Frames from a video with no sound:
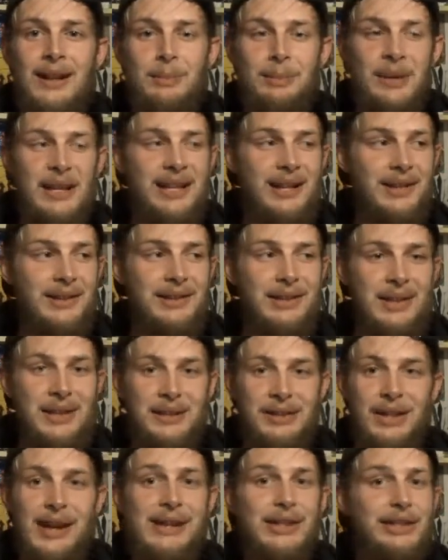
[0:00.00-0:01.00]
because
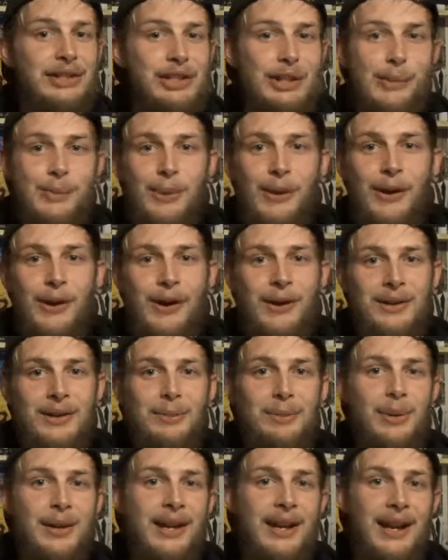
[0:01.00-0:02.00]
it's super hard to
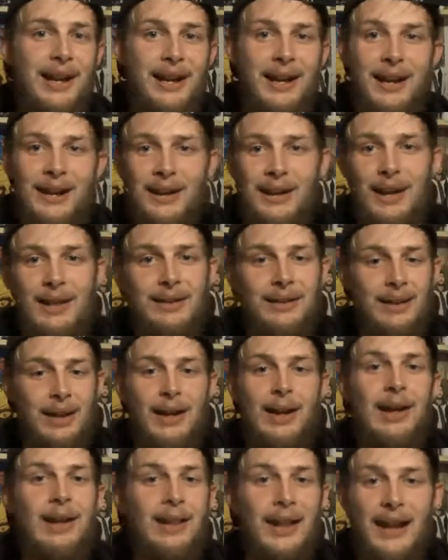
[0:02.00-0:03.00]
pick, and
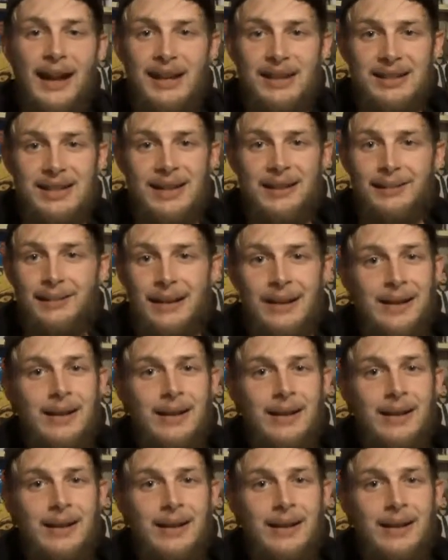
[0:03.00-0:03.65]
like I said,